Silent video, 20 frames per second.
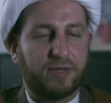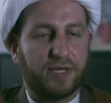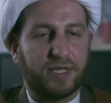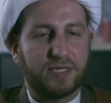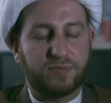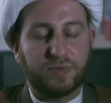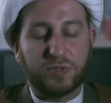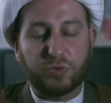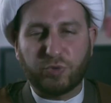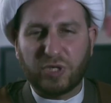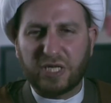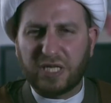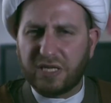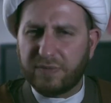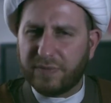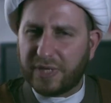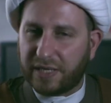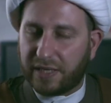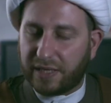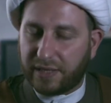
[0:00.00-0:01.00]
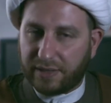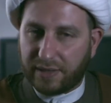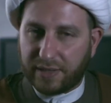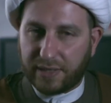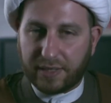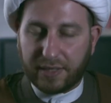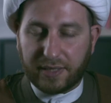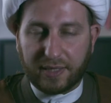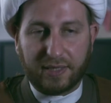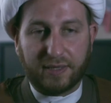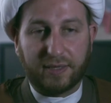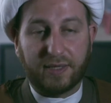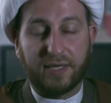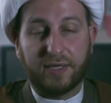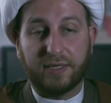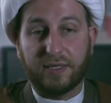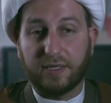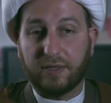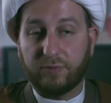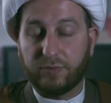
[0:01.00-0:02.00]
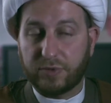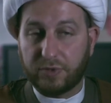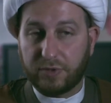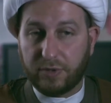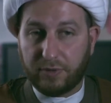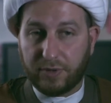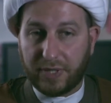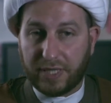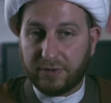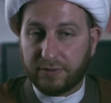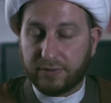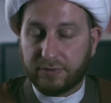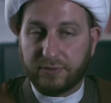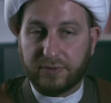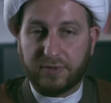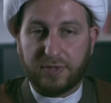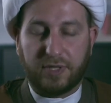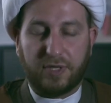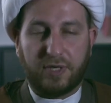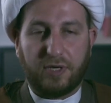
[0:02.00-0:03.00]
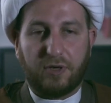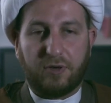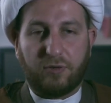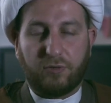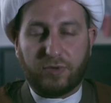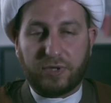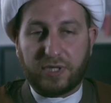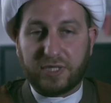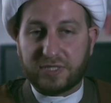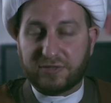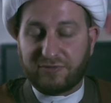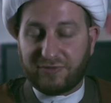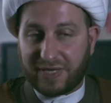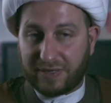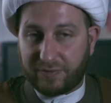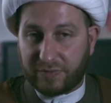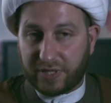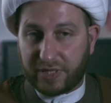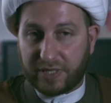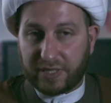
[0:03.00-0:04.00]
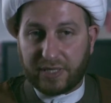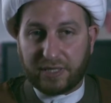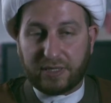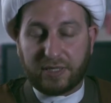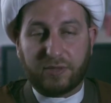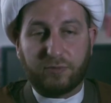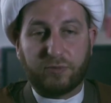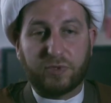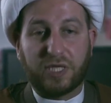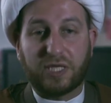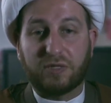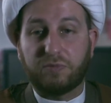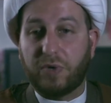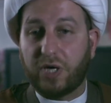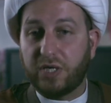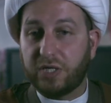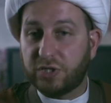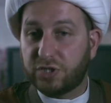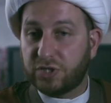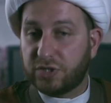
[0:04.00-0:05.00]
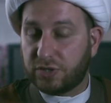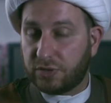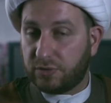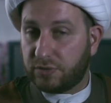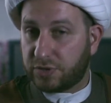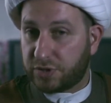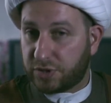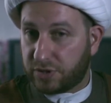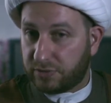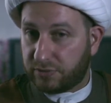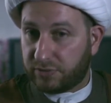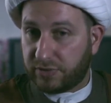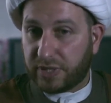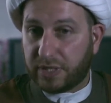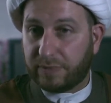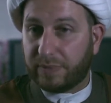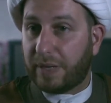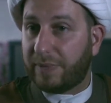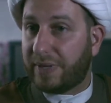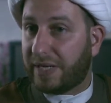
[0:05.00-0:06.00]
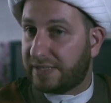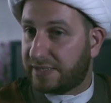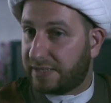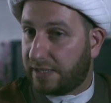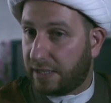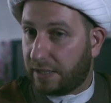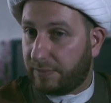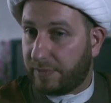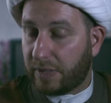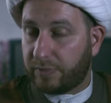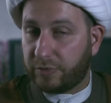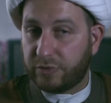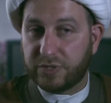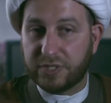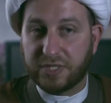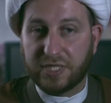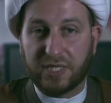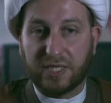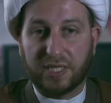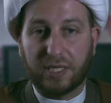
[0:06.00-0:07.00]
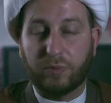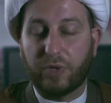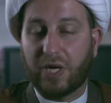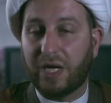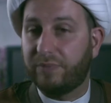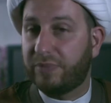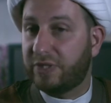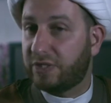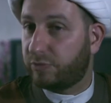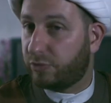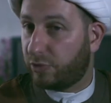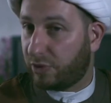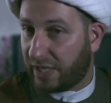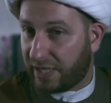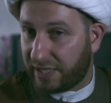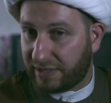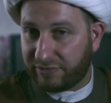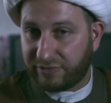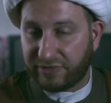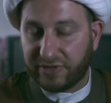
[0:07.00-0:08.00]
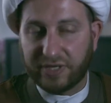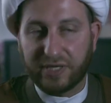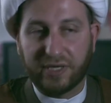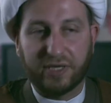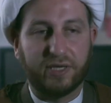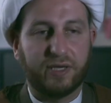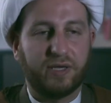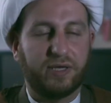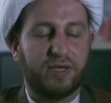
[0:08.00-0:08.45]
That's between him and Allah. And then he would go out with his family and he would admonish his own children, Imam Hassan, Imam Hussein, and Muhammad ibn al-Hanafiyyah,